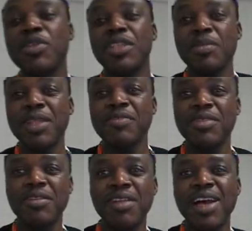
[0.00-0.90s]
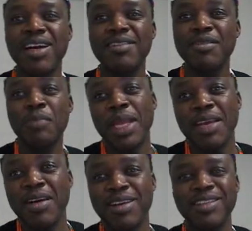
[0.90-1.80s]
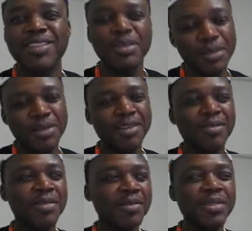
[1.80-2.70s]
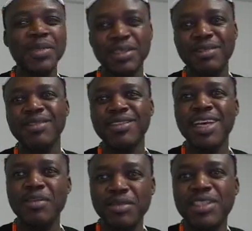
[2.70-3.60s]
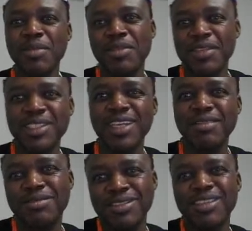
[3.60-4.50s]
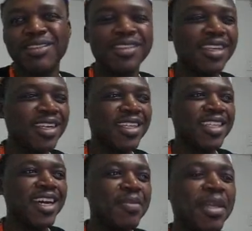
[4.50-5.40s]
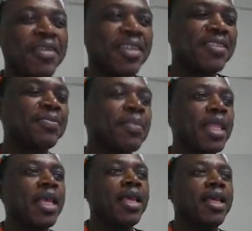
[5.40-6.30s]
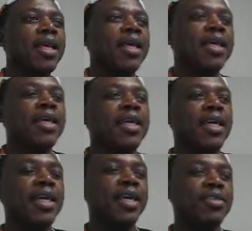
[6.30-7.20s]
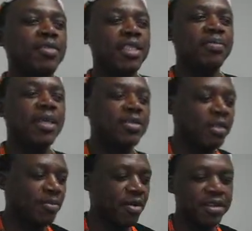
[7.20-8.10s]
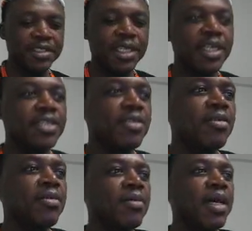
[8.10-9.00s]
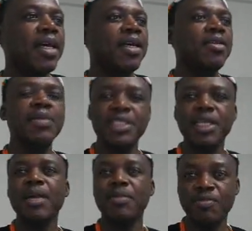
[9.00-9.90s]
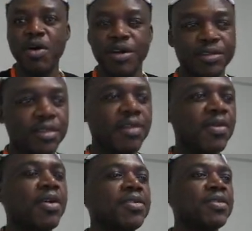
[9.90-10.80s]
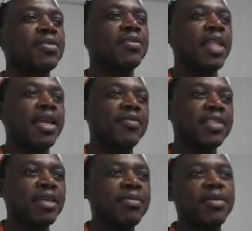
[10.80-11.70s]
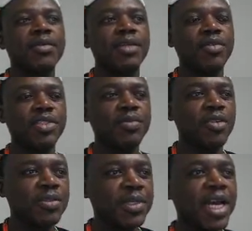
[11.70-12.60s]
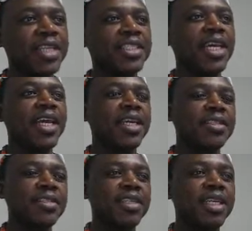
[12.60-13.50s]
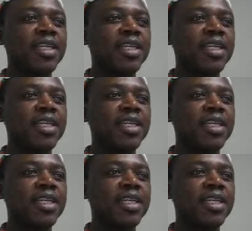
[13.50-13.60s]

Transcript: music be the fruit of love, play on. So, we could kind of do some of this stuff, another time. Anyways. So, just back to the points here. So, you mentioned a couple of points, of course. Like, for example, symbols being hijacked,